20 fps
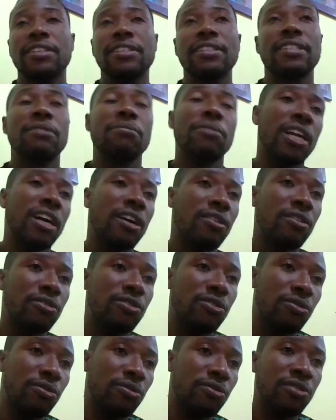similar
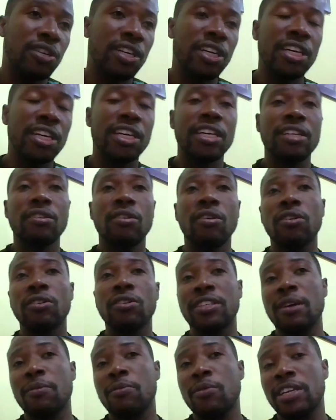children, or
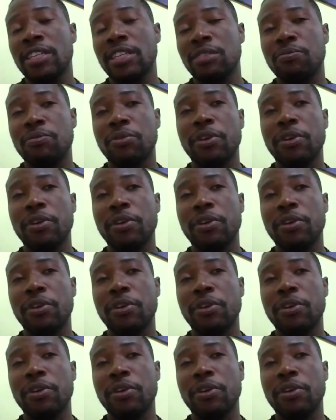someone is